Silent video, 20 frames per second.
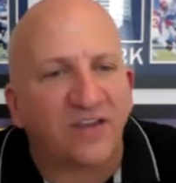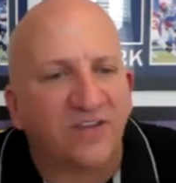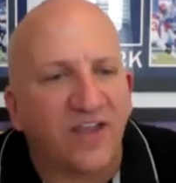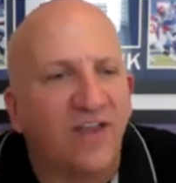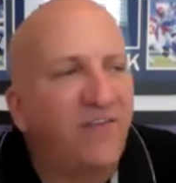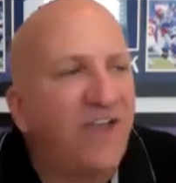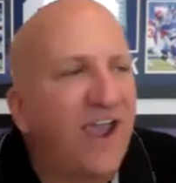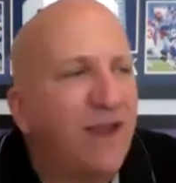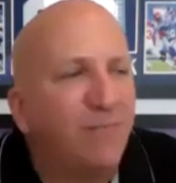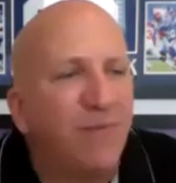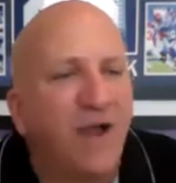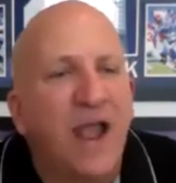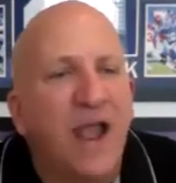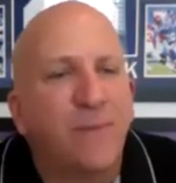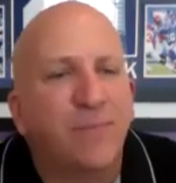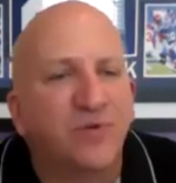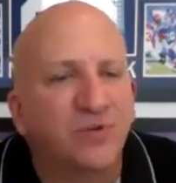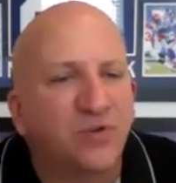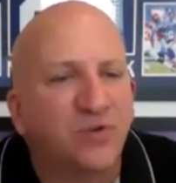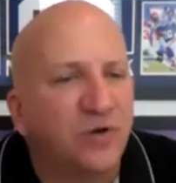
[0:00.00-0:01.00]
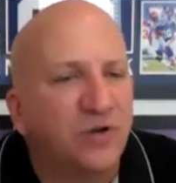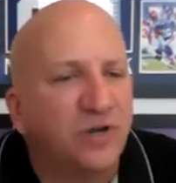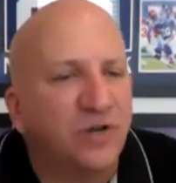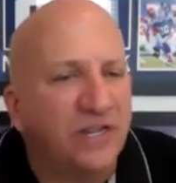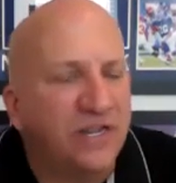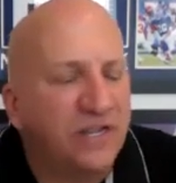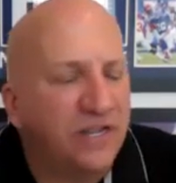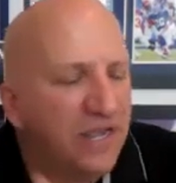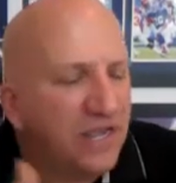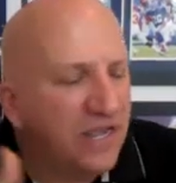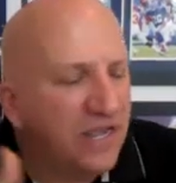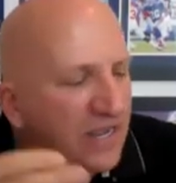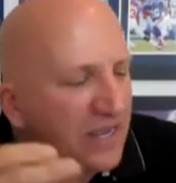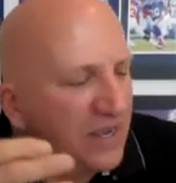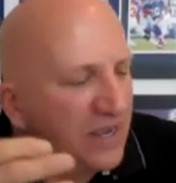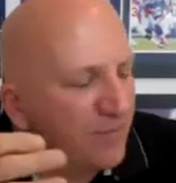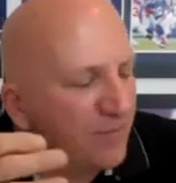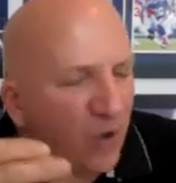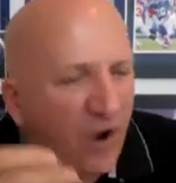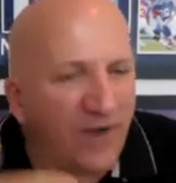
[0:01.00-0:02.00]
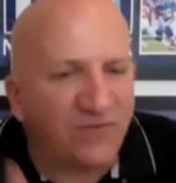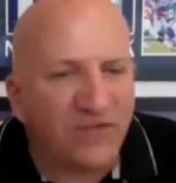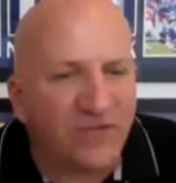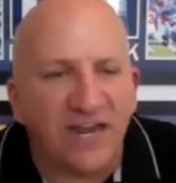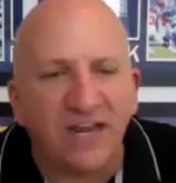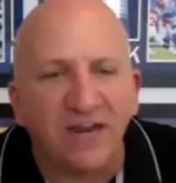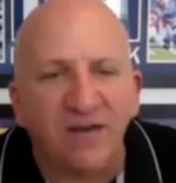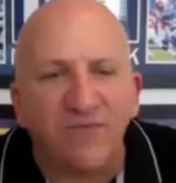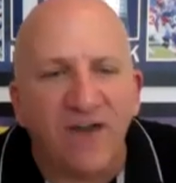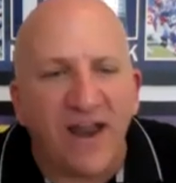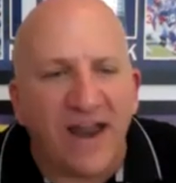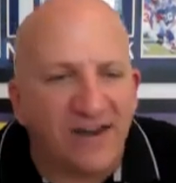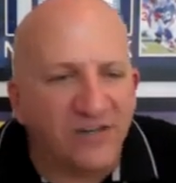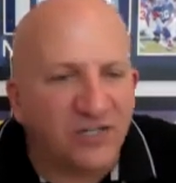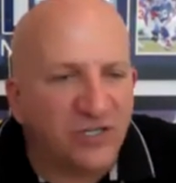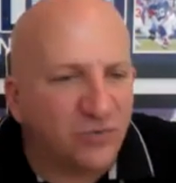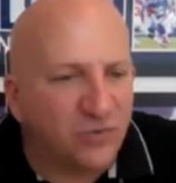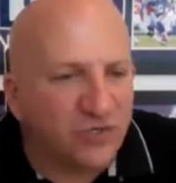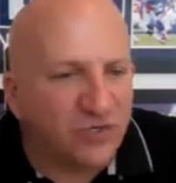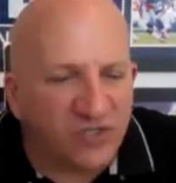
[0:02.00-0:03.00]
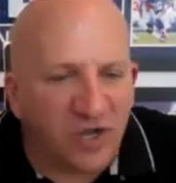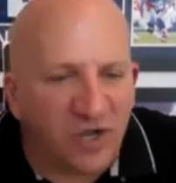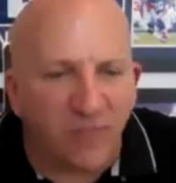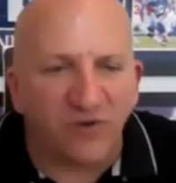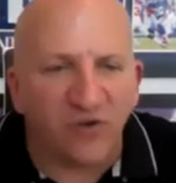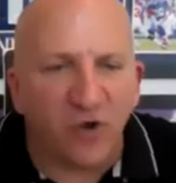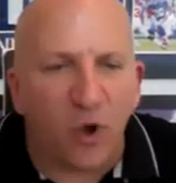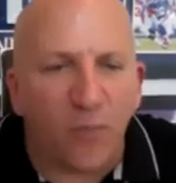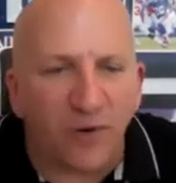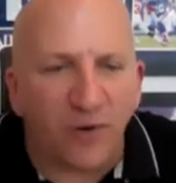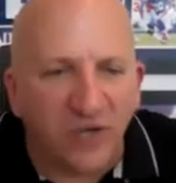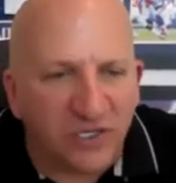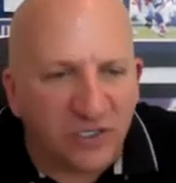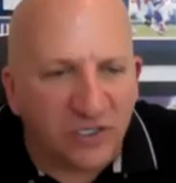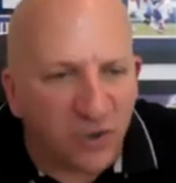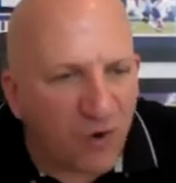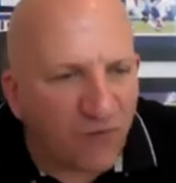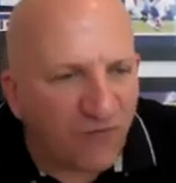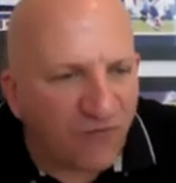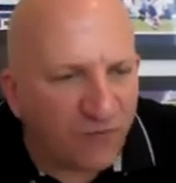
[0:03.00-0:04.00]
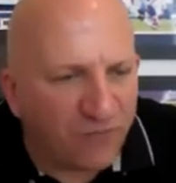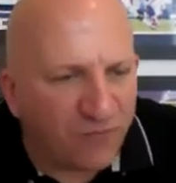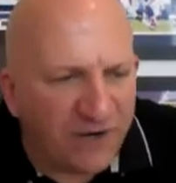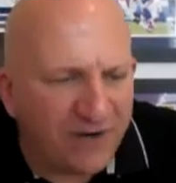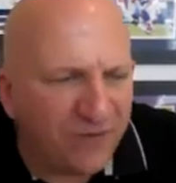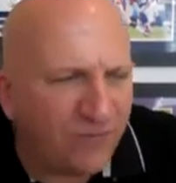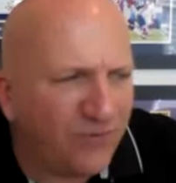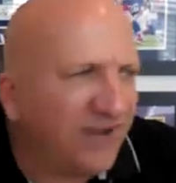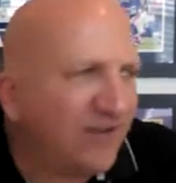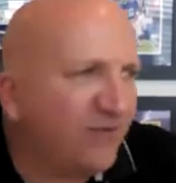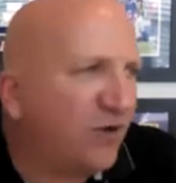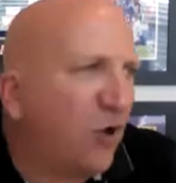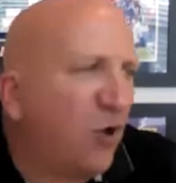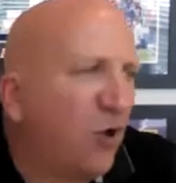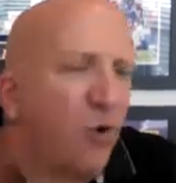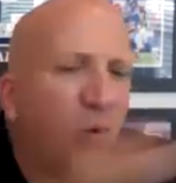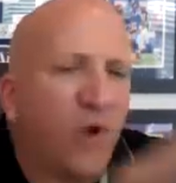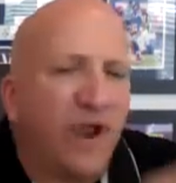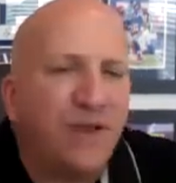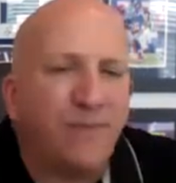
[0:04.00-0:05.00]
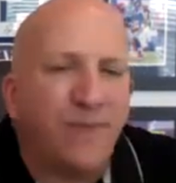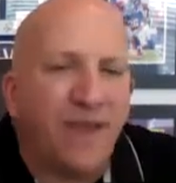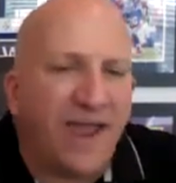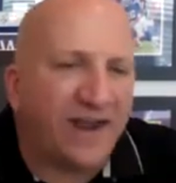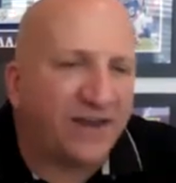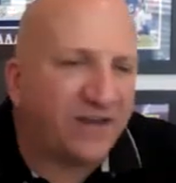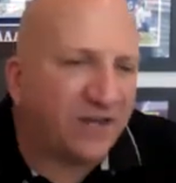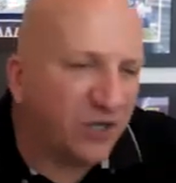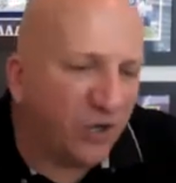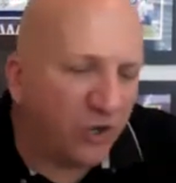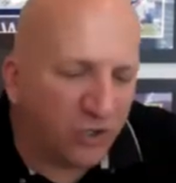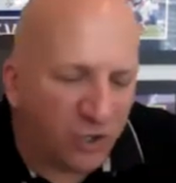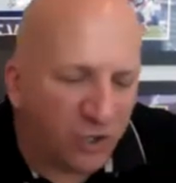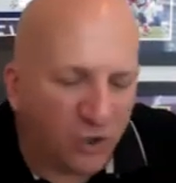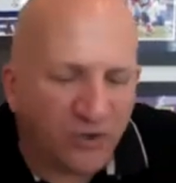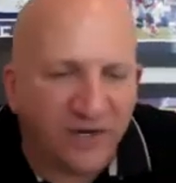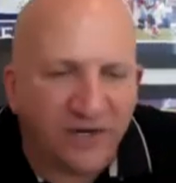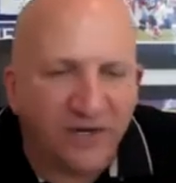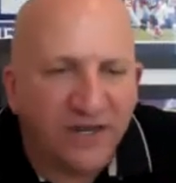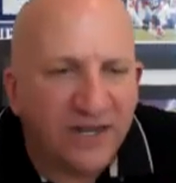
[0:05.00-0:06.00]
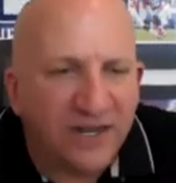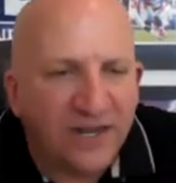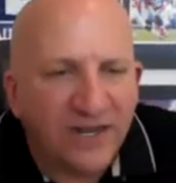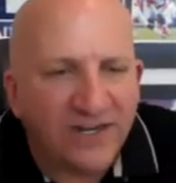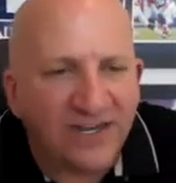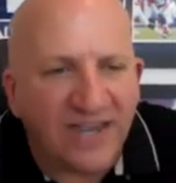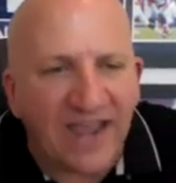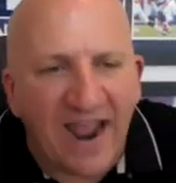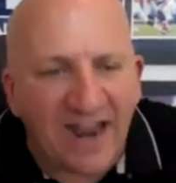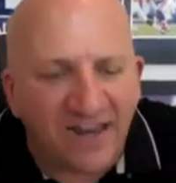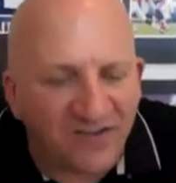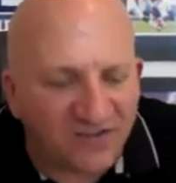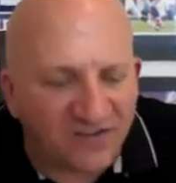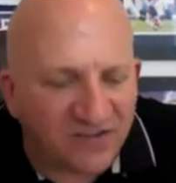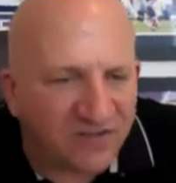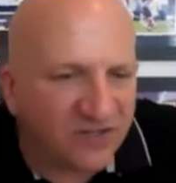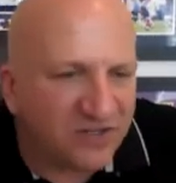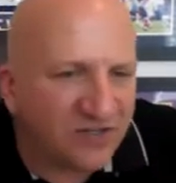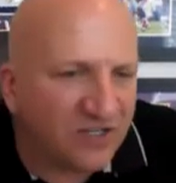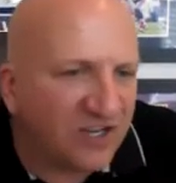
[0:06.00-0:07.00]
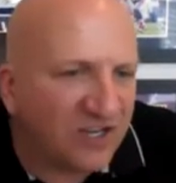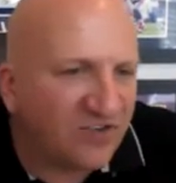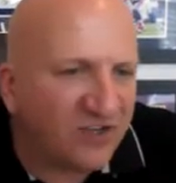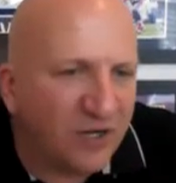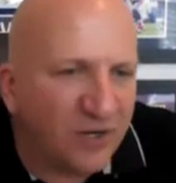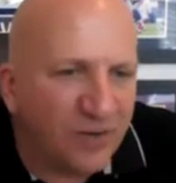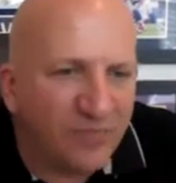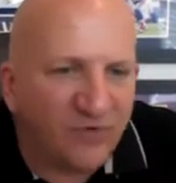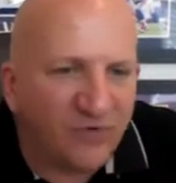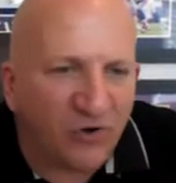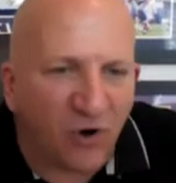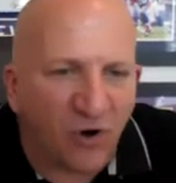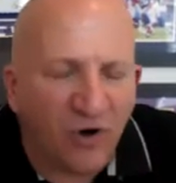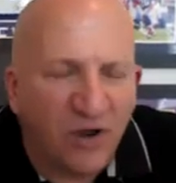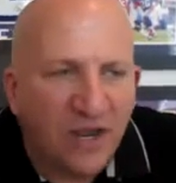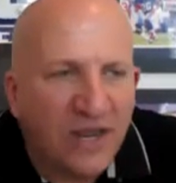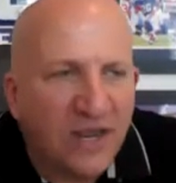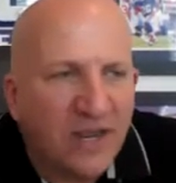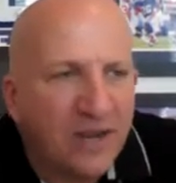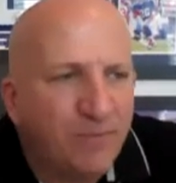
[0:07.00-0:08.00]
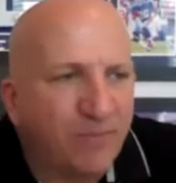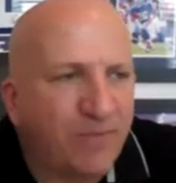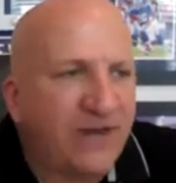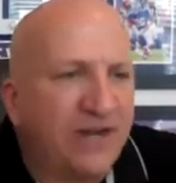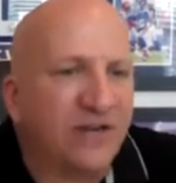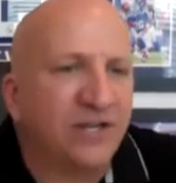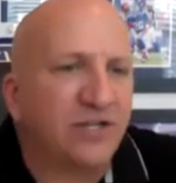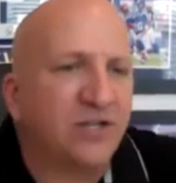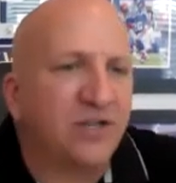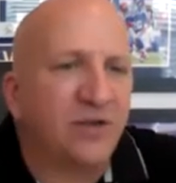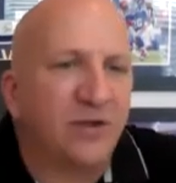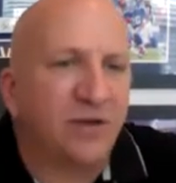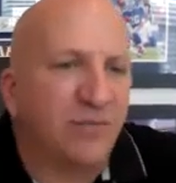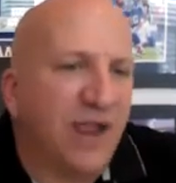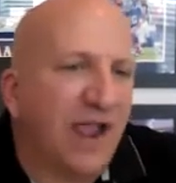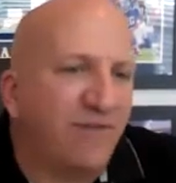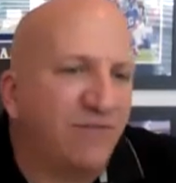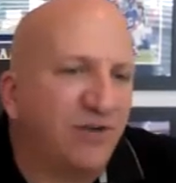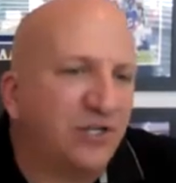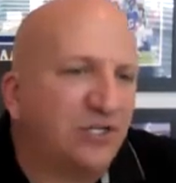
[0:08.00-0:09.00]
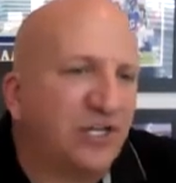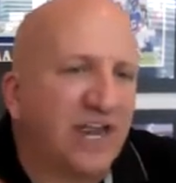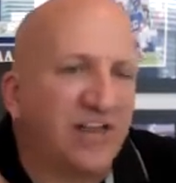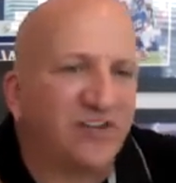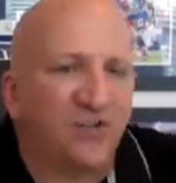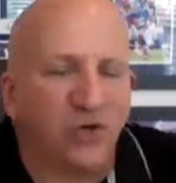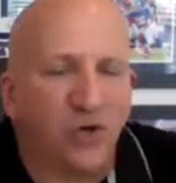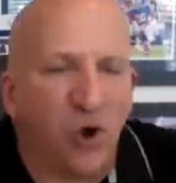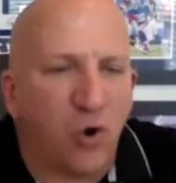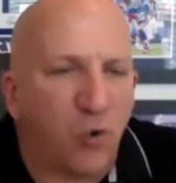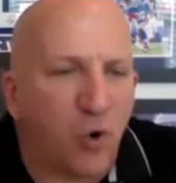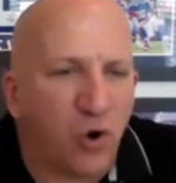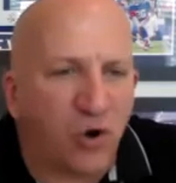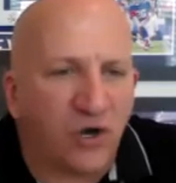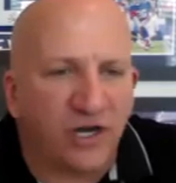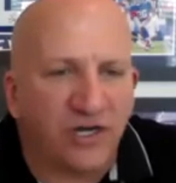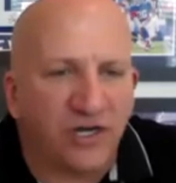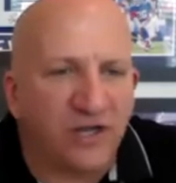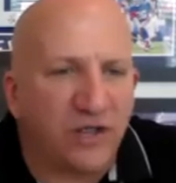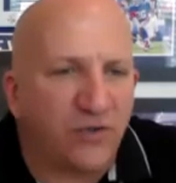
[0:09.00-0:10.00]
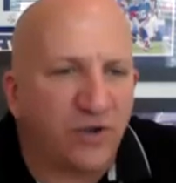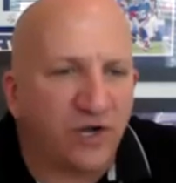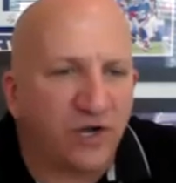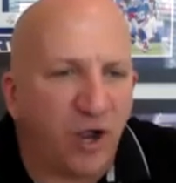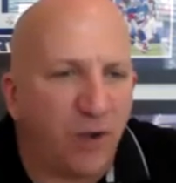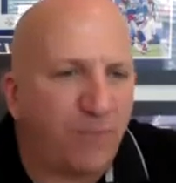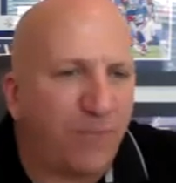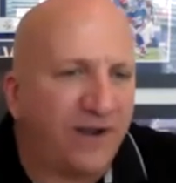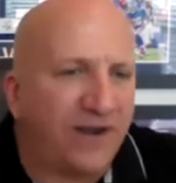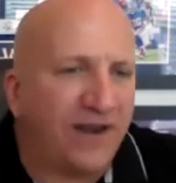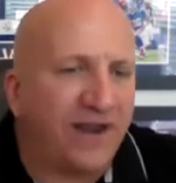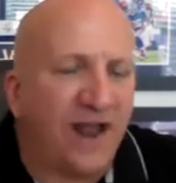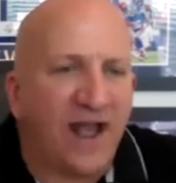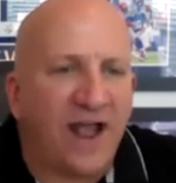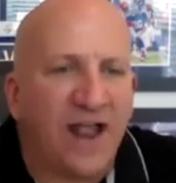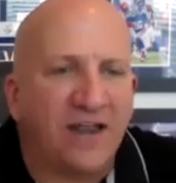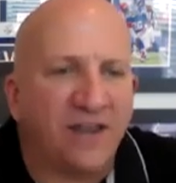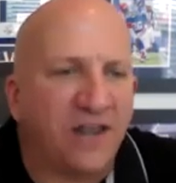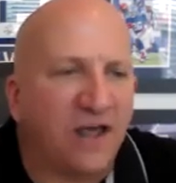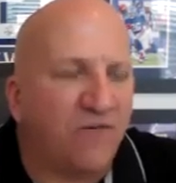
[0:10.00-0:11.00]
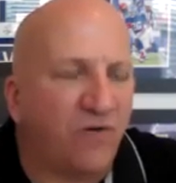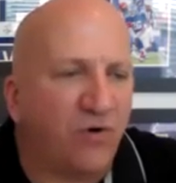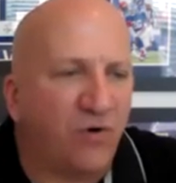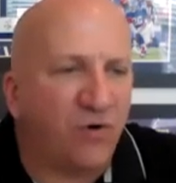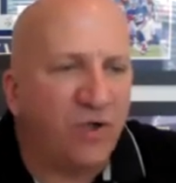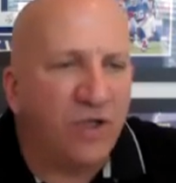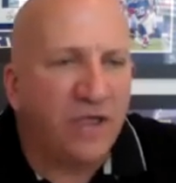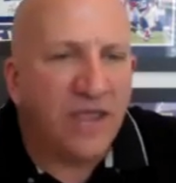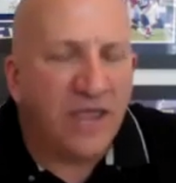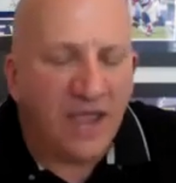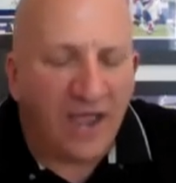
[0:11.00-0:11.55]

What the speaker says: I've had my opportunity where I've taken advantages when someone's opened the door for me, going way back, you know, learning CAD systems or having a chance to go work in another company at a high level.